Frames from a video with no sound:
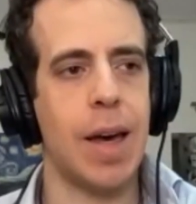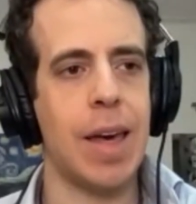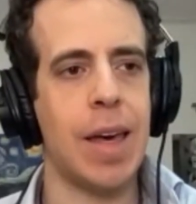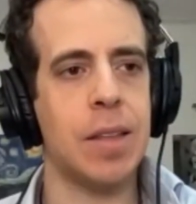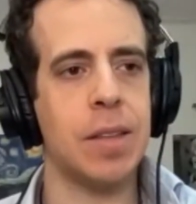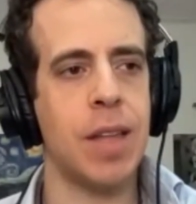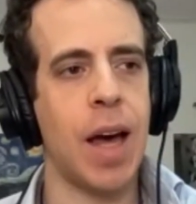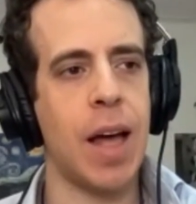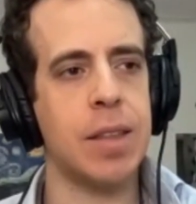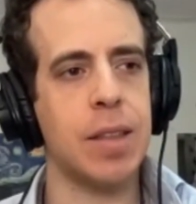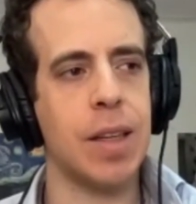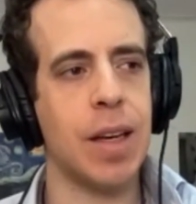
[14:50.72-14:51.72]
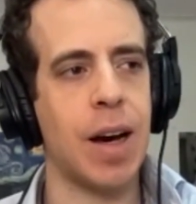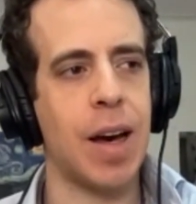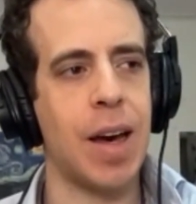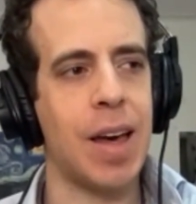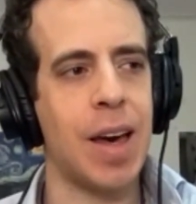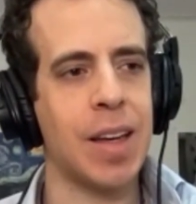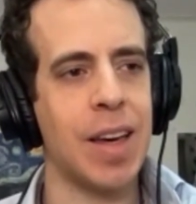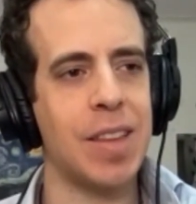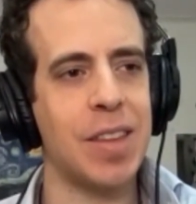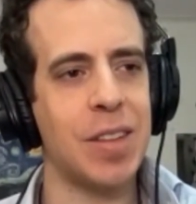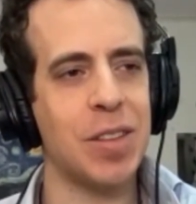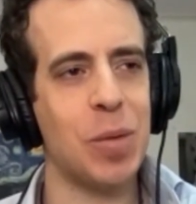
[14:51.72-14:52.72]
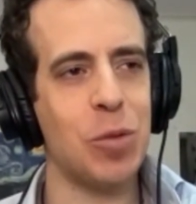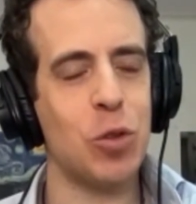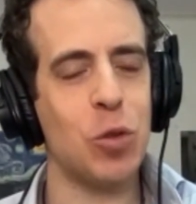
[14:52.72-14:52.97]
is that, again, there seems